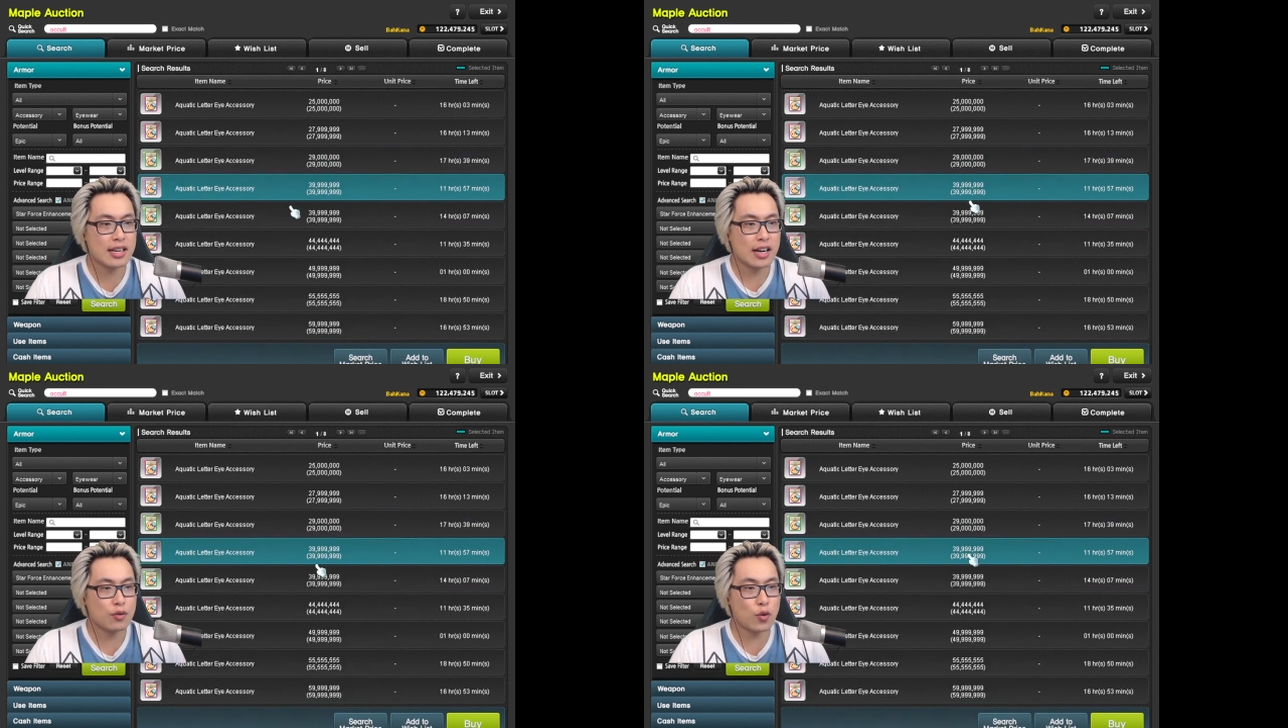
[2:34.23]

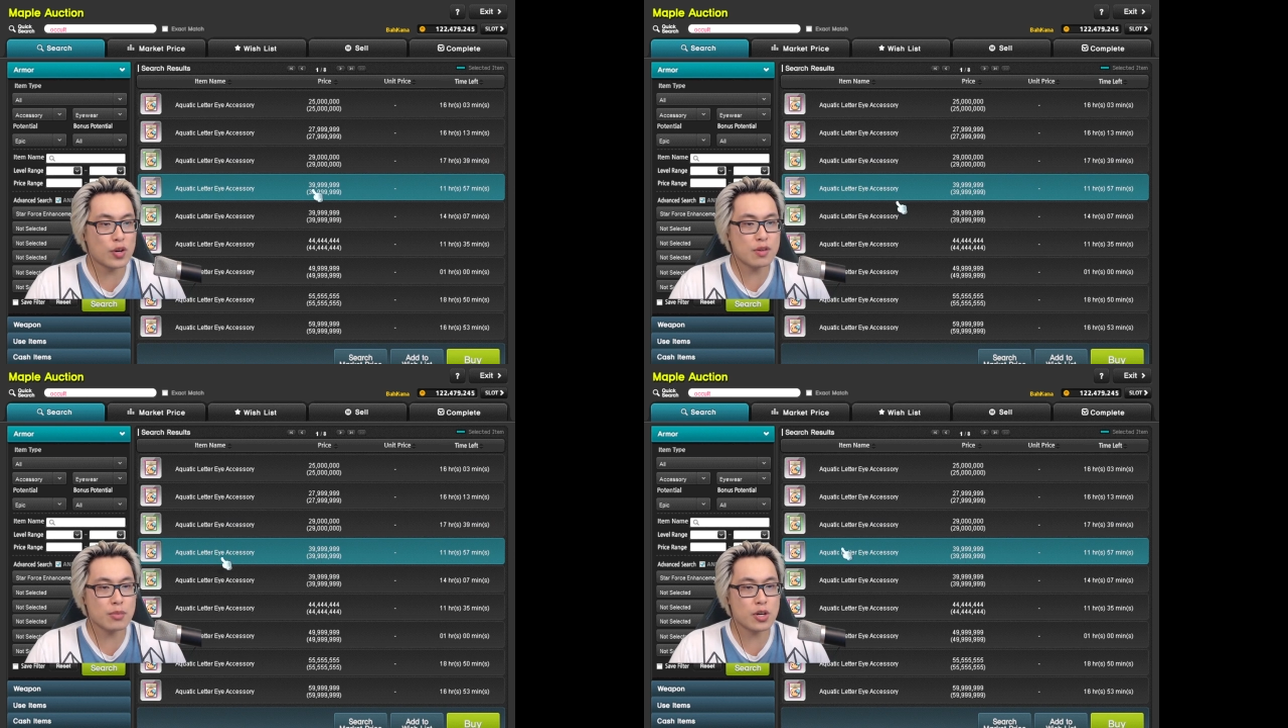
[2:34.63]

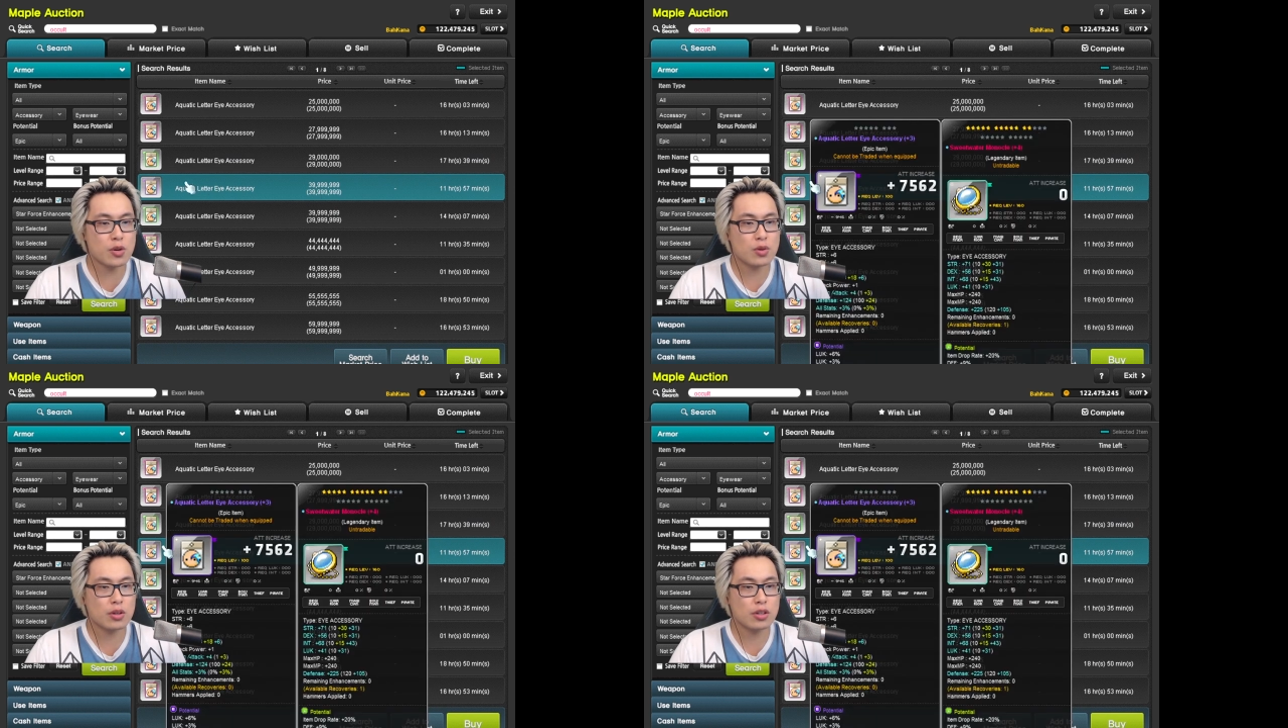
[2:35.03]
forty
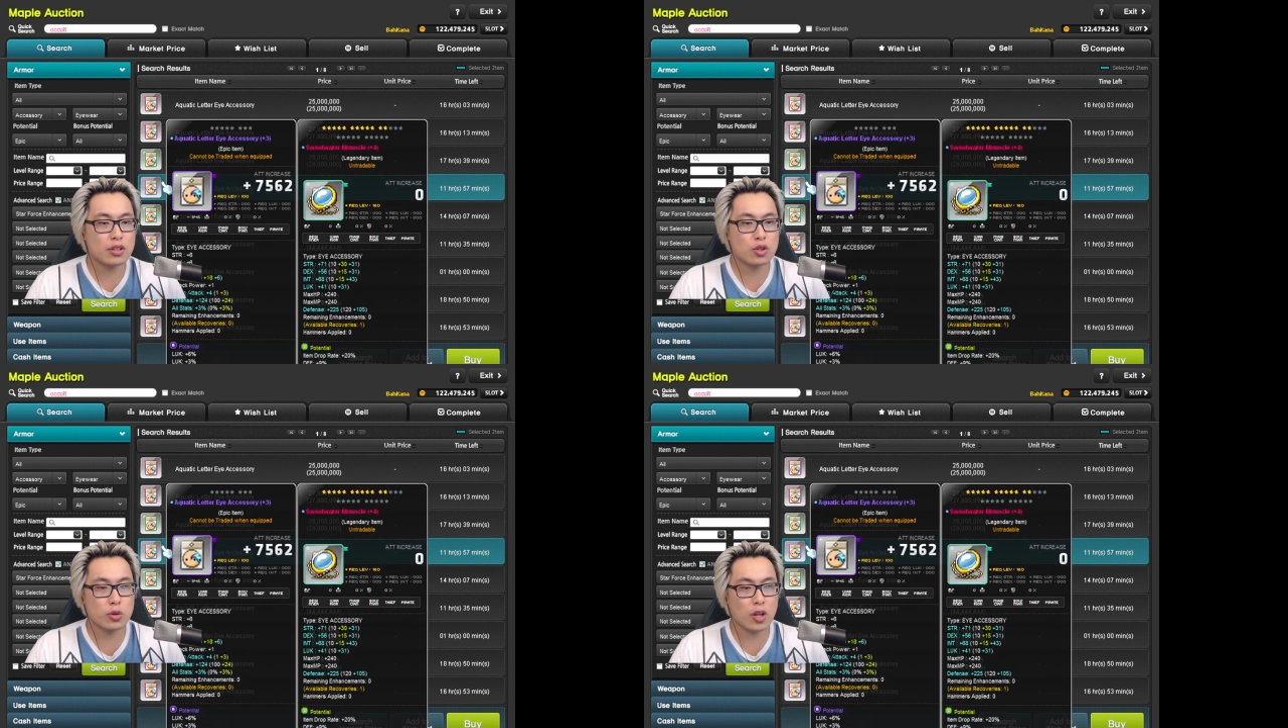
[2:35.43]
mil,
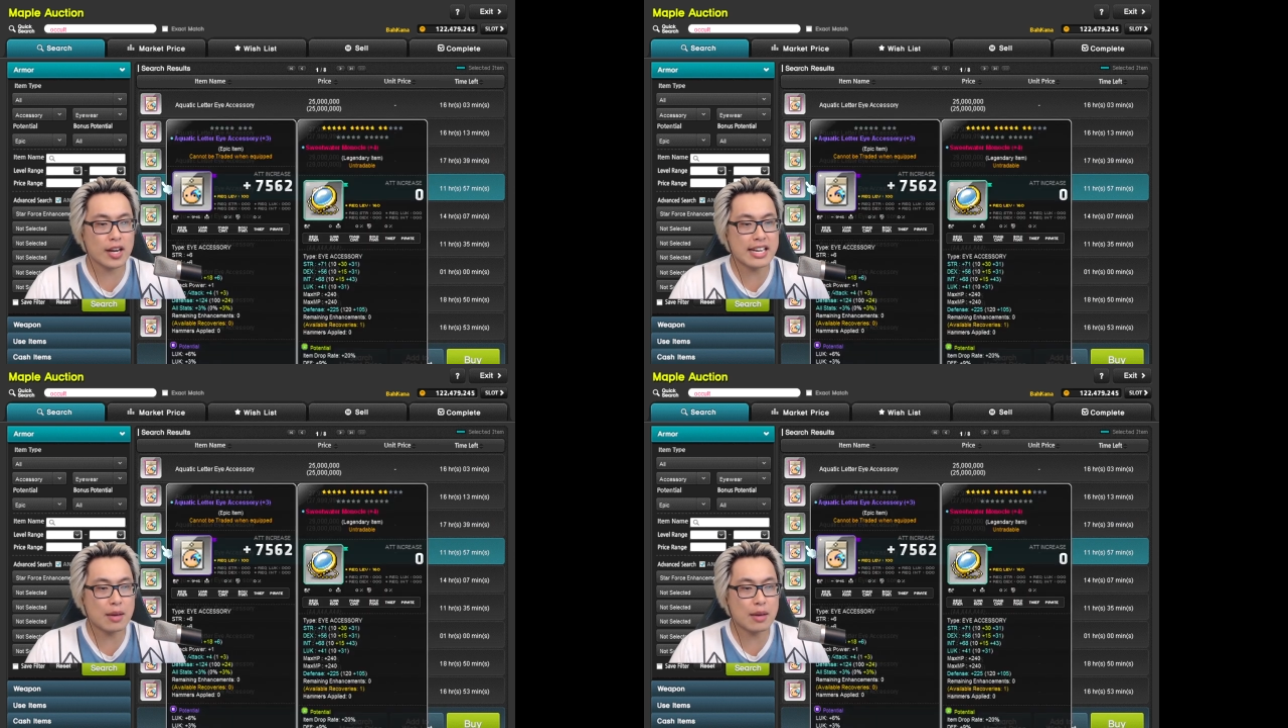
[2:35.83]
two line